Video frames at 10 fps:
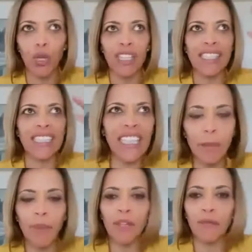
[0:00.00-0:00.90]
seeing a
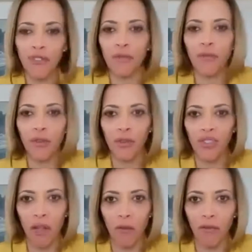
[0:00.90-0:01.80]
bigger vision for
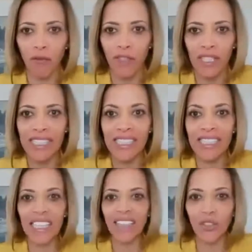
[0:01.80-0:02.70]
yourself,
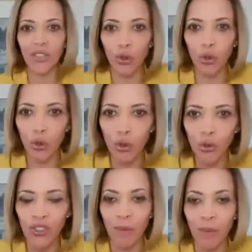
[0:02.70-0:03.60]
seeing that you could do
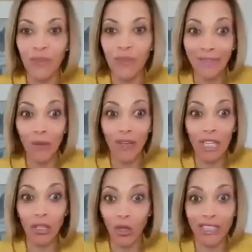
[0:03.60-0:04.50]
something, even when
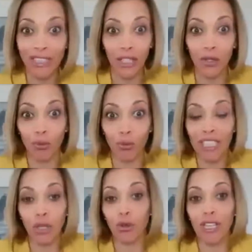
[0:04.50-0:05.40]
it looked like you
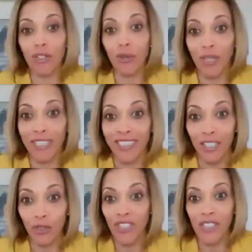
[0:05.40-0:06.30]
really couldn't do it.
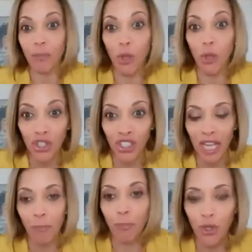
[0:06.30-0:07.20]
You just pushed
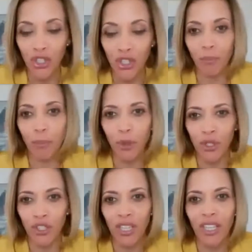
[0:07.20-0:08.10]
and pushed and
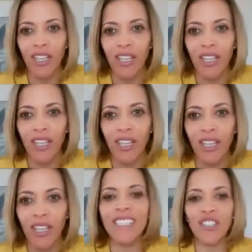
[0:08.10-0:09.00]
pushed. So see the
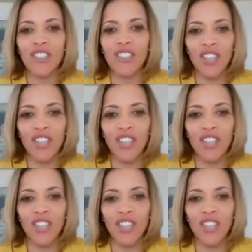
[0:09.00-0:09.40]
challenge